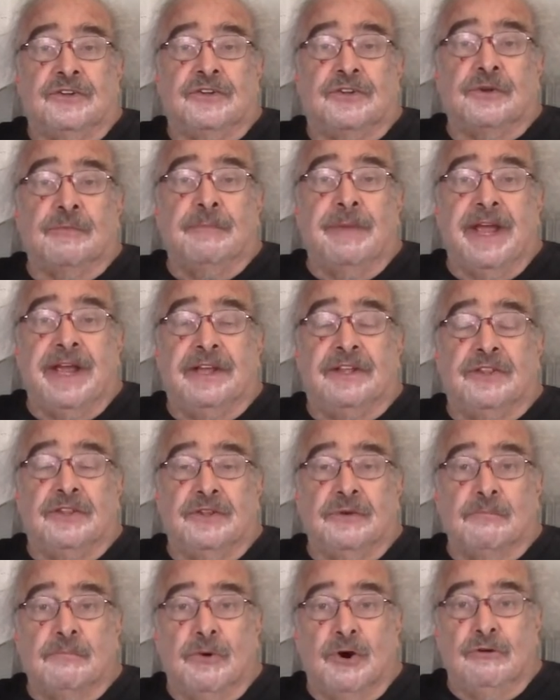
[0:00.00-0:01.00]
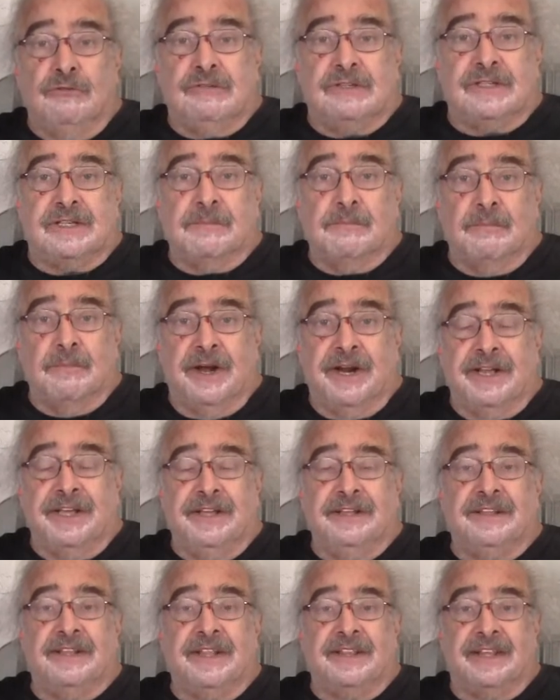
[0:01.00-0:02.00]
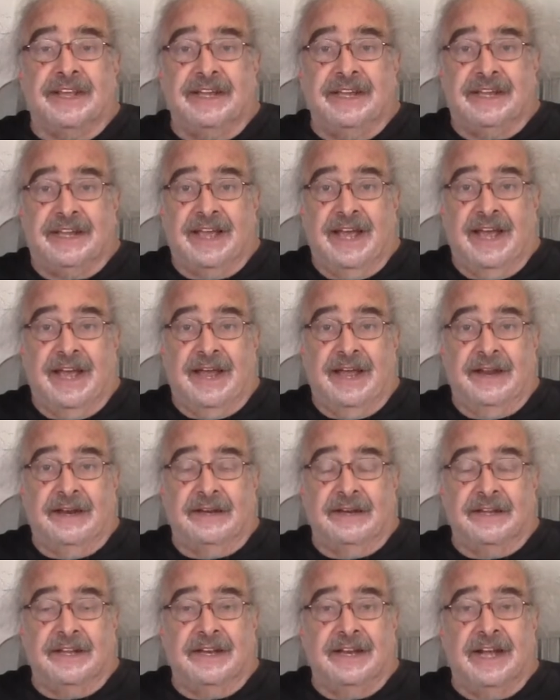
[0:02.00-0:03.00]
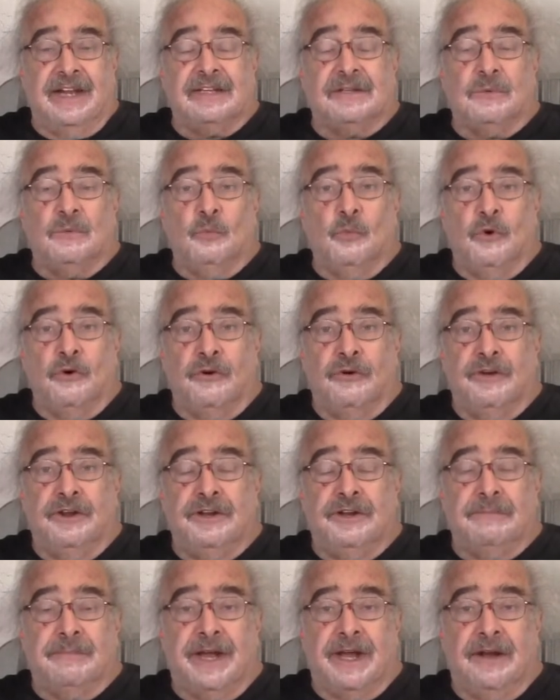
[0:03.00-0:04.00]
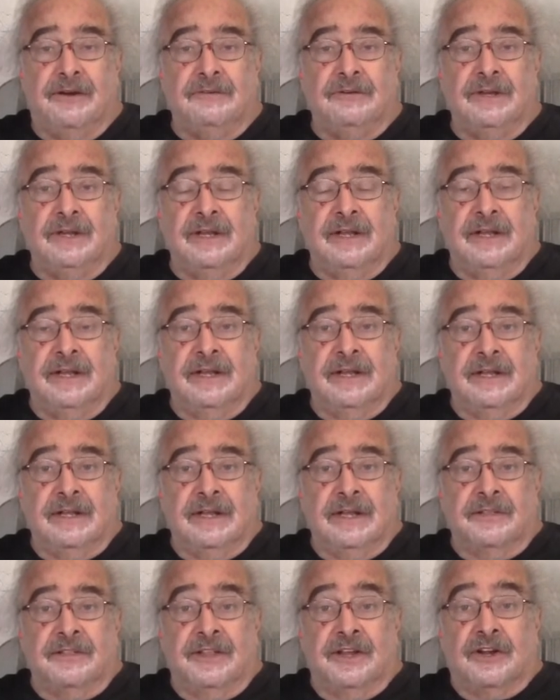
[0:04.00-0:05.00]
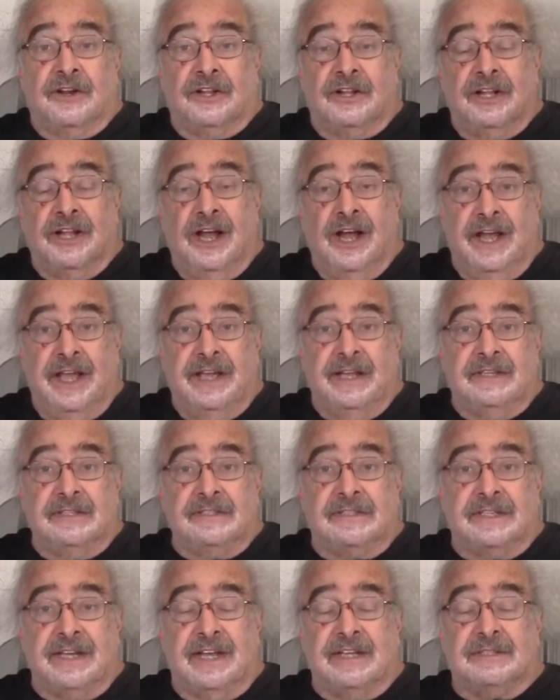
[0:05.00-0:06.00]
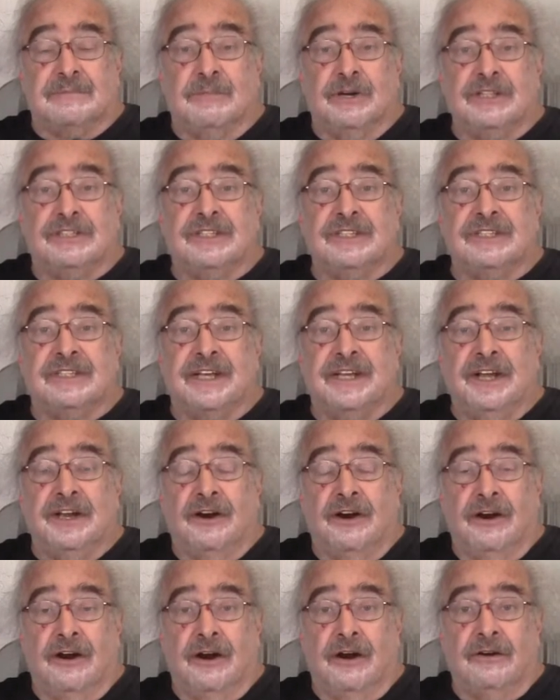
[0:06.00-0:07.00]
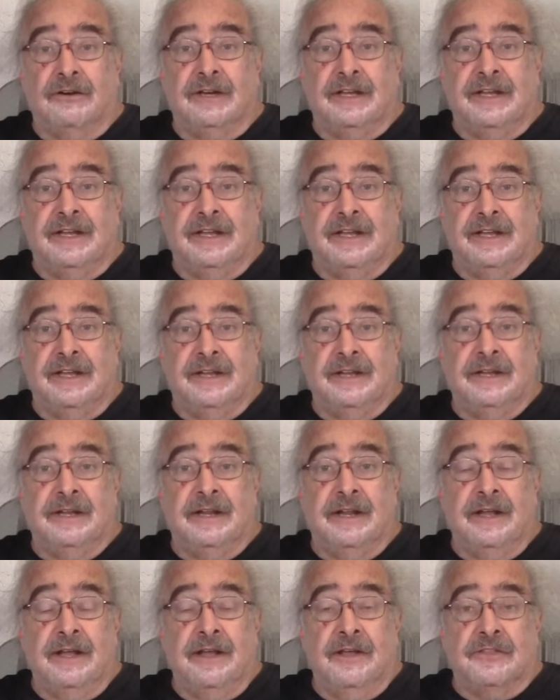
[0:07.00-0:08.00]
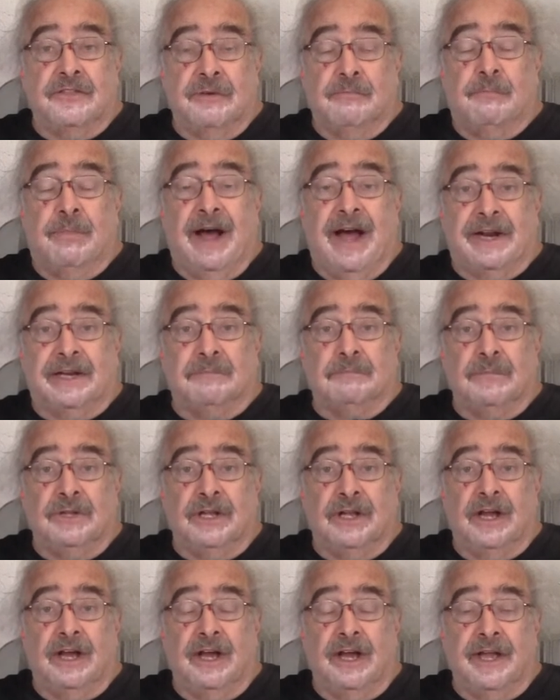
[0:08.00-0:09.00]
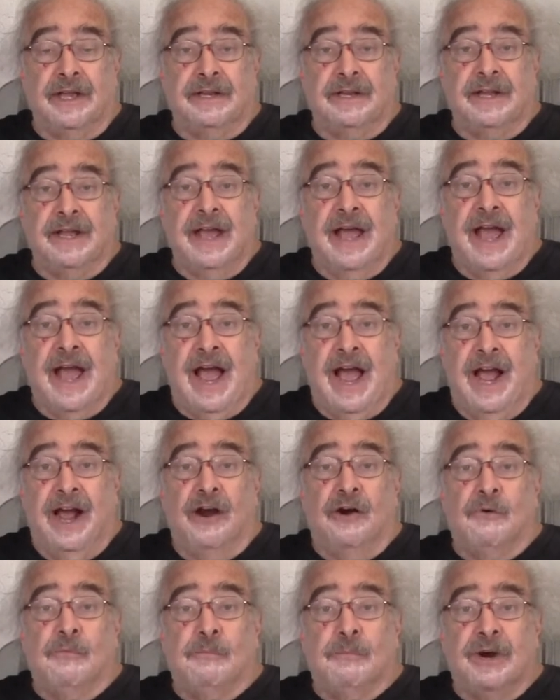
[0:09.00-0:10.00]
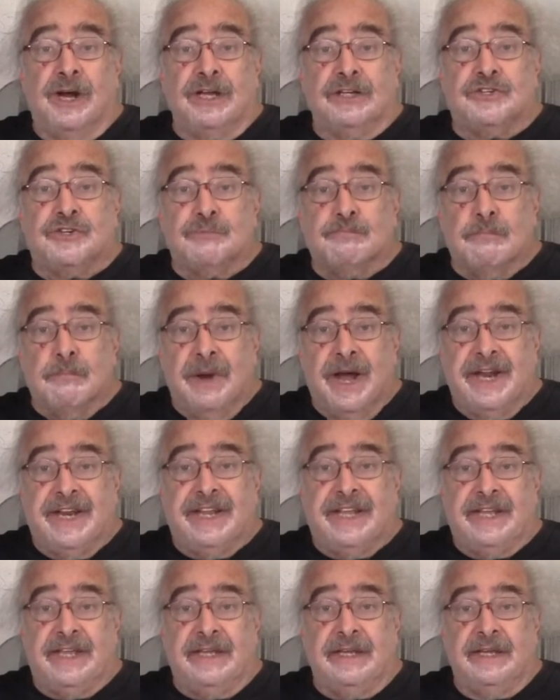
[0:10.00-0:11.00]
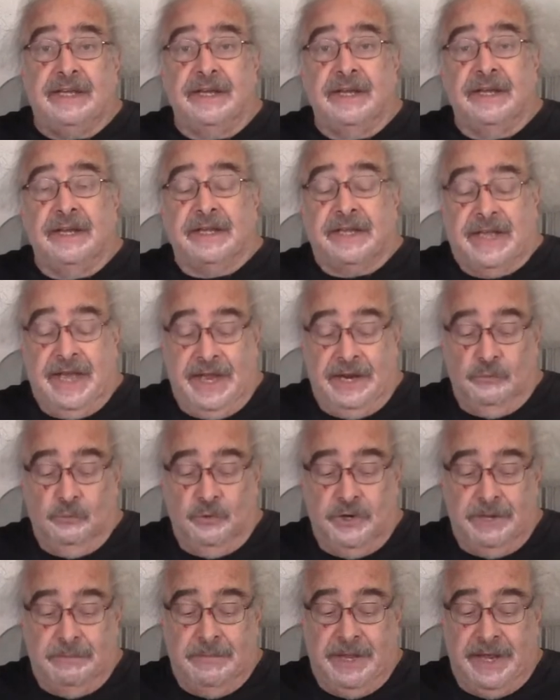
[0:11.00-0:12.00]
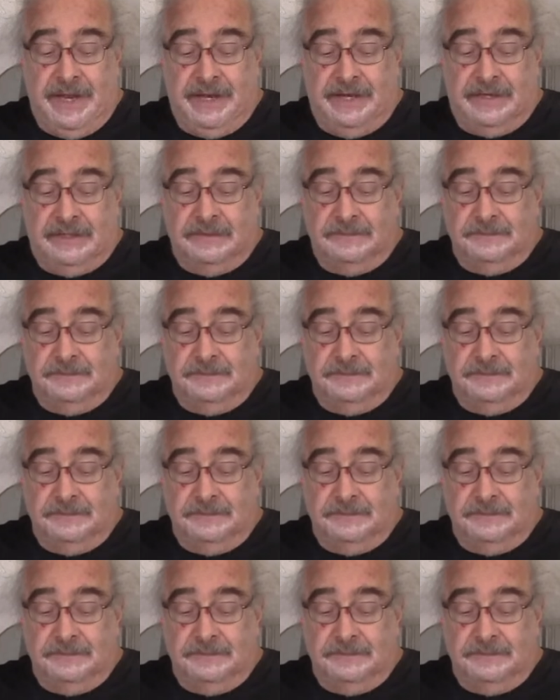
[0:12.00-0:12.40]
to make the most money that they can. They're not worried about their clients as much as they are in the bottom line. How much money can we make?